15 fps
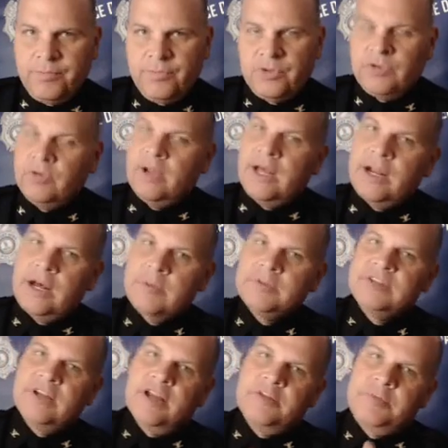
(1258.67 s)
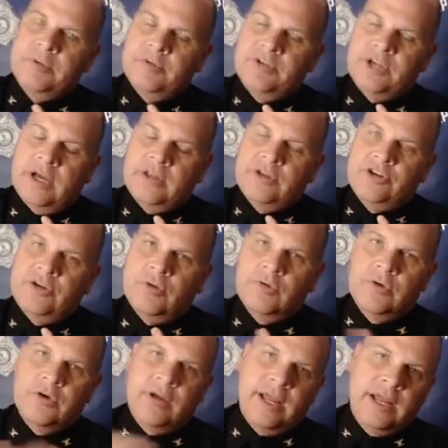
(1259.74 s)
So not homicides, people shot in the
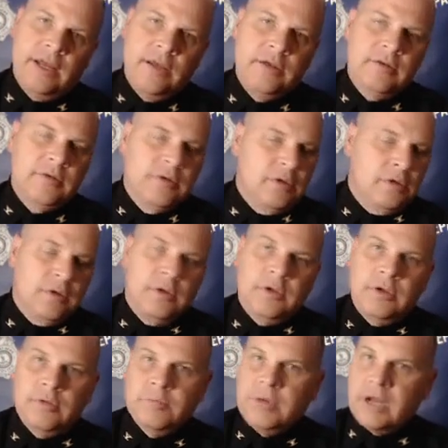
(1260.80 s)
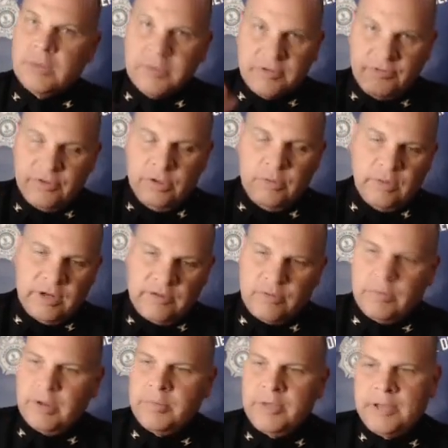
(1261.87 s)
shoulder, hand, bottom of the foot, whatever it
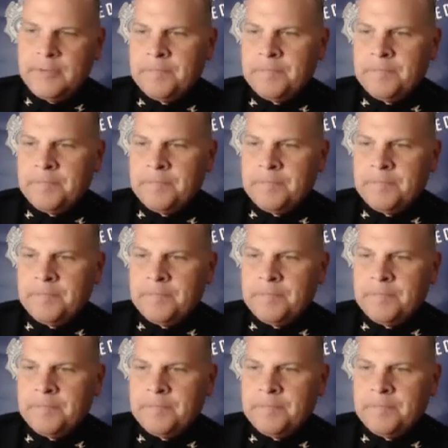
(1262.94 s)
might be.